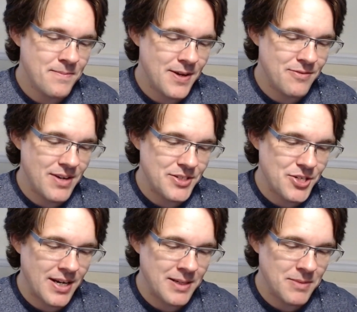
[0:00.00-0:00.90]

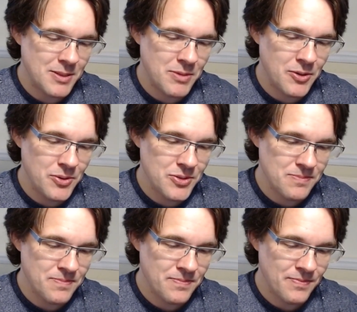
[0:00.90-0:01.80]
adventure game. That would be
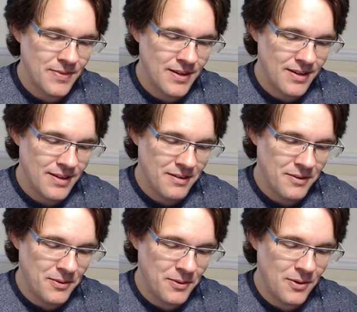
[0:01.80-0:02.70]
awesome.
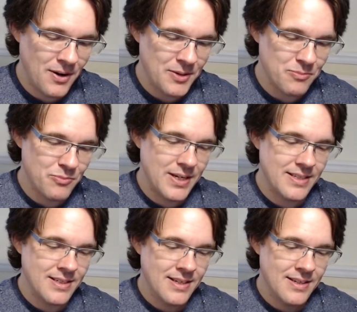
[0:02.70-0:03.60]
Alright,
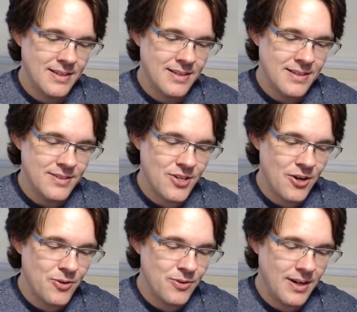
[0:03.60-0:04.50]
brilliant.
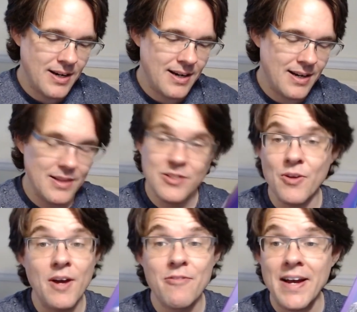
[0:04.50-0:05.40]
So it's
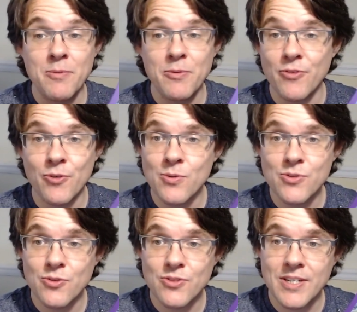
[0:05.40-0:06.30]
available for all
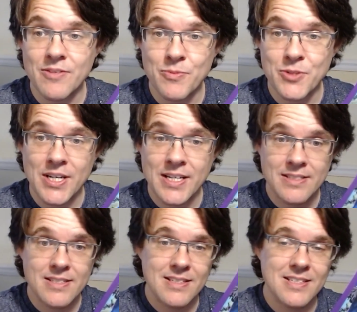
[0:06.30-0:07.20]
sorts of different
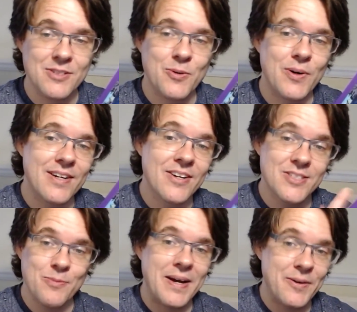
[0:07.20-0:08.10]
machines. This is quite
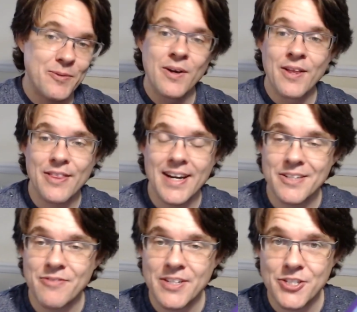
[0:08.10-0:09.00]
nice about that
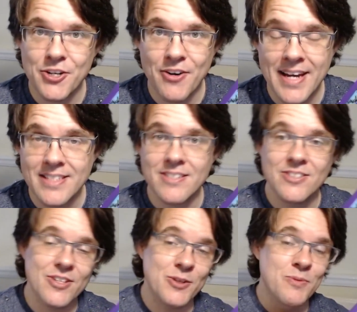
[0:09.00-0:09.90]
adventure creator,
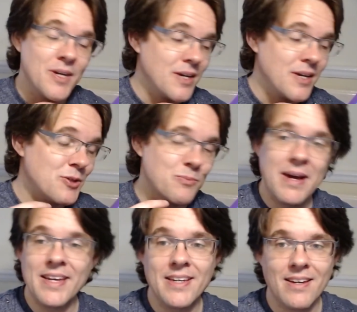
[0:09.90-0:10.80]
is that you
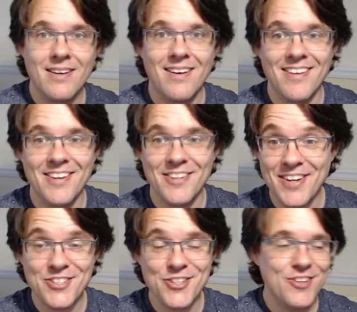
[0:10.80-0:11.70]
make an
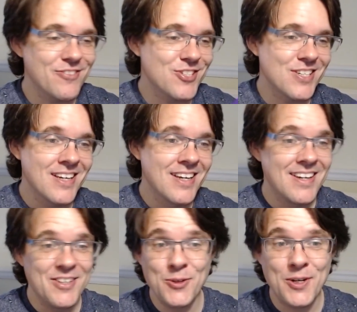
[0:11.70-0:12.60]
adventure, and obviously
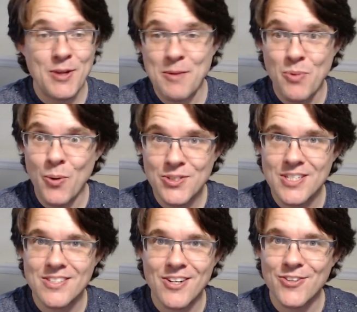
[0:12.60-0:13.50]
you can then port
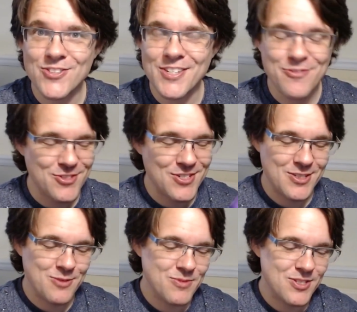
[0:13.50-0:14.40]
it to lots of different
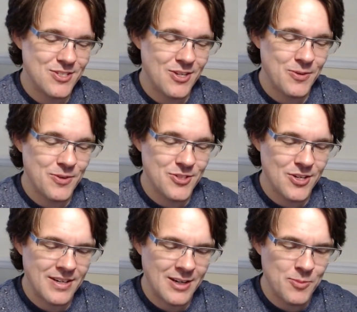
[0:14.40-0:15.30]
systems. So there's
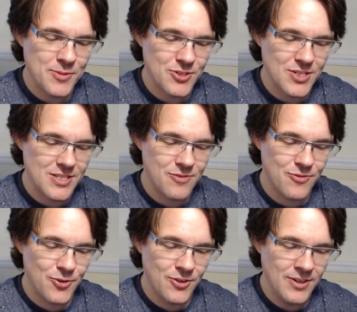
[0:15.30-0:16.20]
a Commodore
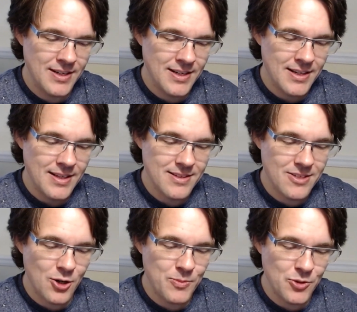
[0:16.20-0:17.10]
64, there's a
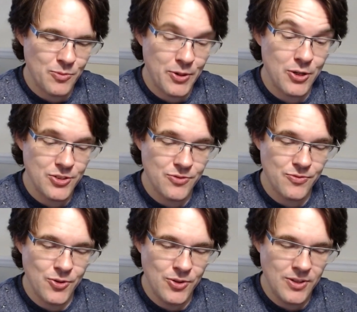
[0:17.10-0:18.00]
Commodore Plus
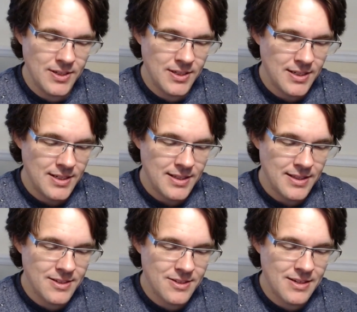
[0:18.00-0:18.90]
4,
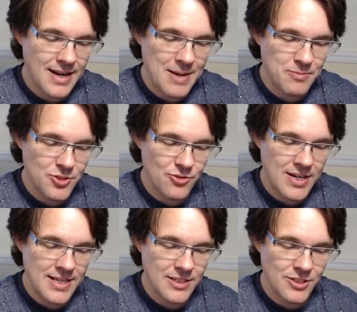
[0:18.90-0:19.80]
there's an
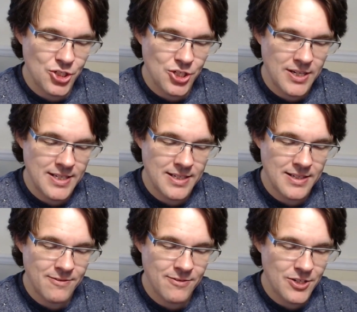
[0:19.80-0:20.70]
Amstrad and
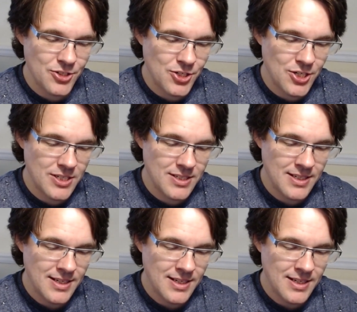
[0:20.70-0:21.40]
Schneider version,